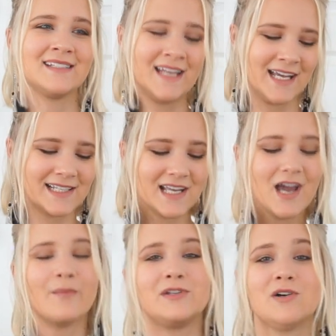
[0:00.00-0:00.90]
snakes.
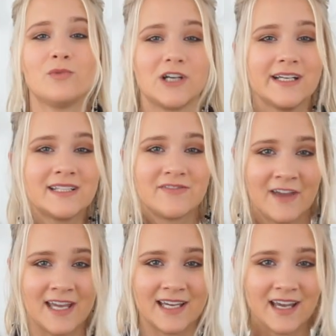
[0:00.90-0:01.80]
But don't worry, it's
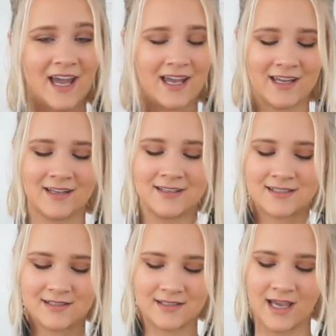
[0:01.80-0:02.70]
fake.
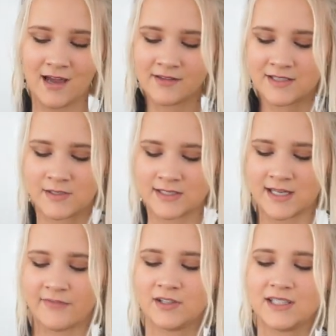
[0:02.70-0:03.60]
And yeah, this is
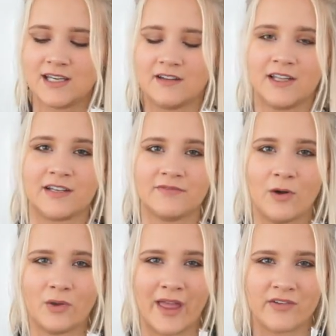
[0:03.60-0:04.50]
definitely a like
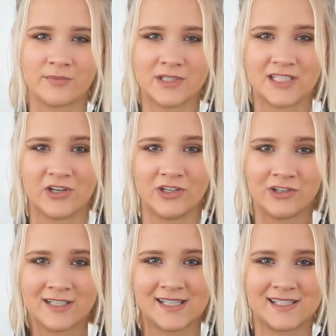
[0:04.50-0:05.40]
faux leather material
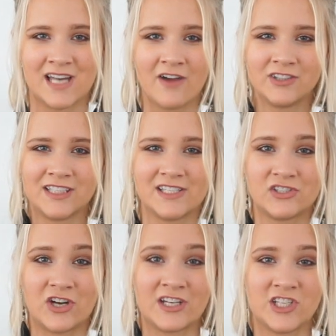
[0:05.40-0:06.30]
because it's not really
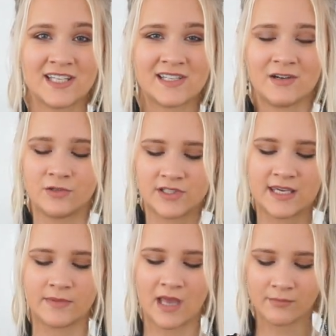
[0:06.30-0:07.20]
stretchy, so just
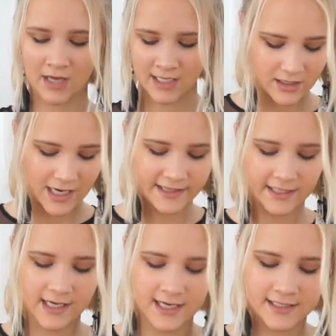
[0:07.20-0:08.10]
keep that in mind. I think
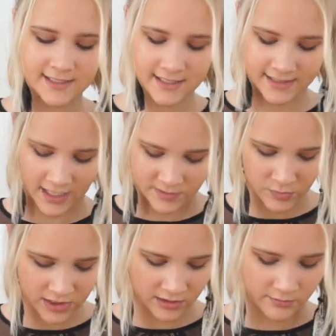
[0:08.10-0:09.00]
I got this in a size
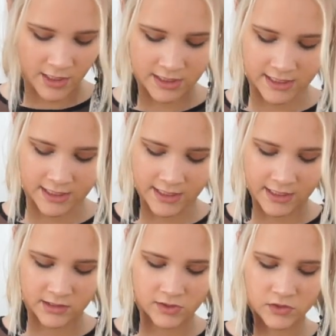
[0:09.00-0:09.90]
medium and it
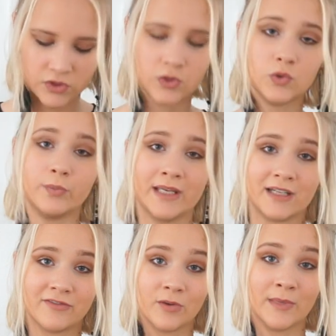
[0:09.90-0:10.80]
is too big
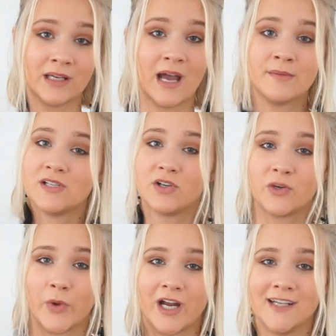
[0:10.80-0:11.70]
for me. I'm still
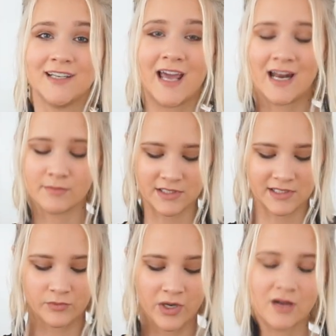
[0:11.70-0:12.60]
gonna wear it, and I'm just
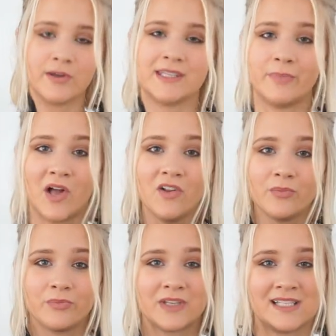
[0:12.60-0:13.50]
gonna wear it with a
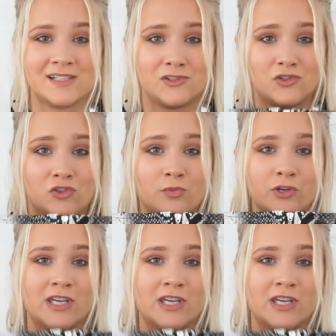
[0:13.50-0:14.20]
belt because it's super